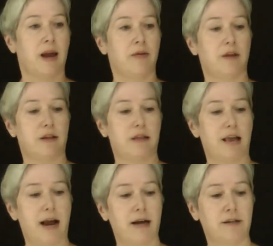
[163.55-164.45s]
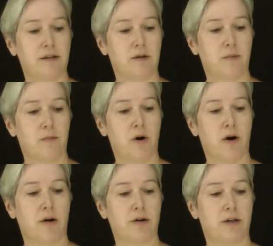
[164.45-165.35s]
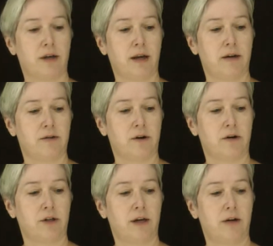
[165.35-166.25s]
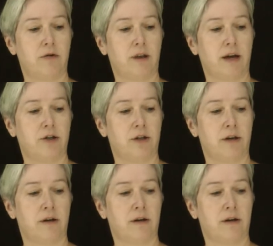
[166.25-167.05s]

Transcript: And then the last part is articulation,